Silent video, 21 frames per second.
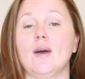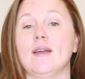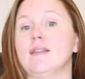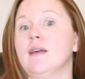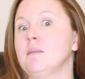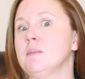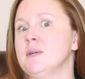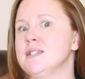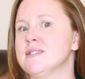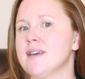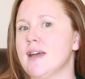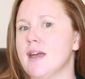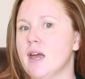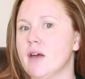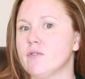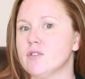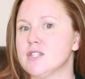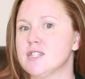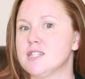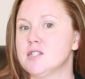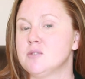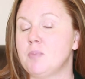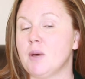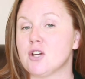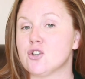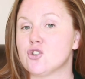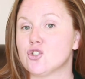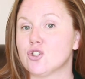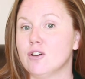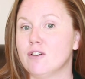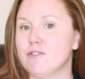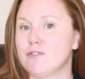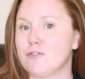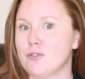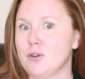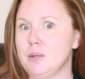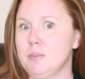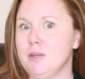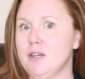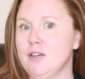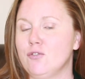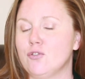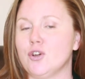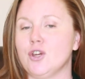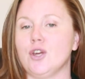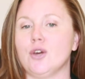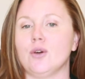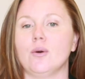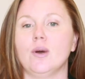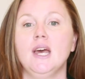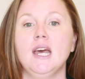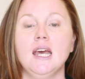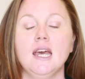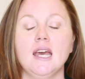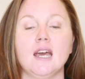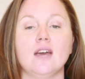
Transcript: and that means I have a special freebie for you.